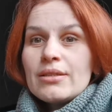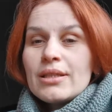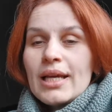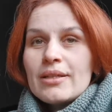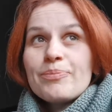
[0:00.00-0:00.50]

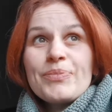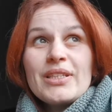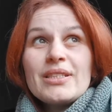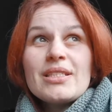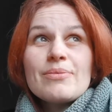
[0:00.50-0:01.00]
like
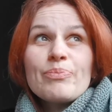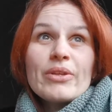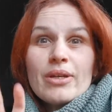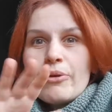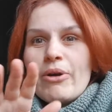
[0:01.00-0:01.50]
it is
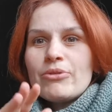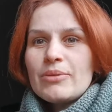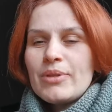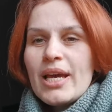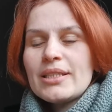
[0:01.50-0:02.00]
around
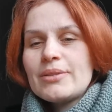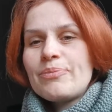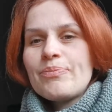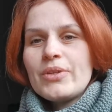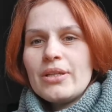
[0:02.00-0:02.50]
that
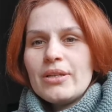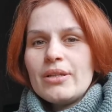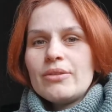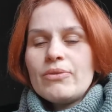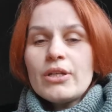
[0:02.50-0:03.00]

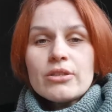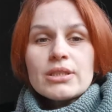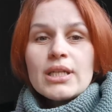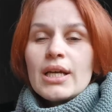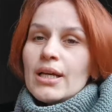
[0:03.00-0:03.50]
in
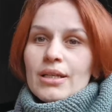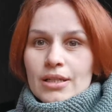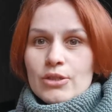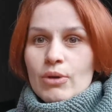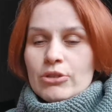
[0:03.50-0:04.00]
Vilnius,
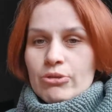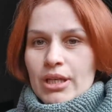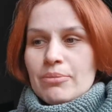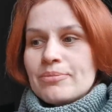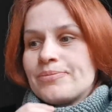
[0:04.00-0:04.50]
it's quite okay.